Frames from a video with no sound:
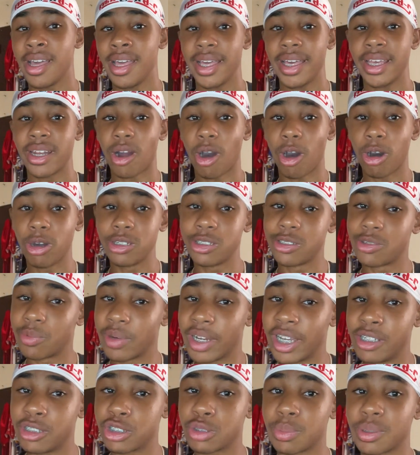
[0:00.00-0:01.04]
and all your
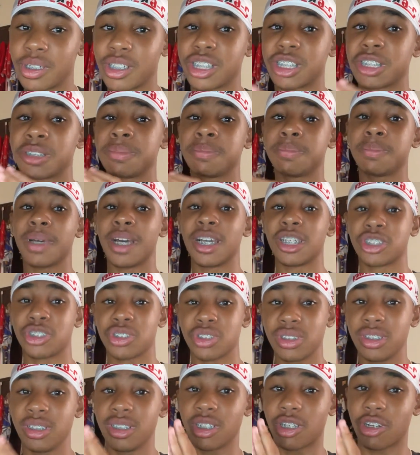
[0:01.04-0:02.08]
waves, but
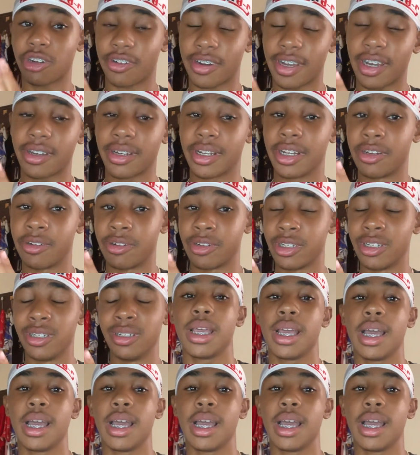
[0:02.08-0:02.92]
especially the crown area.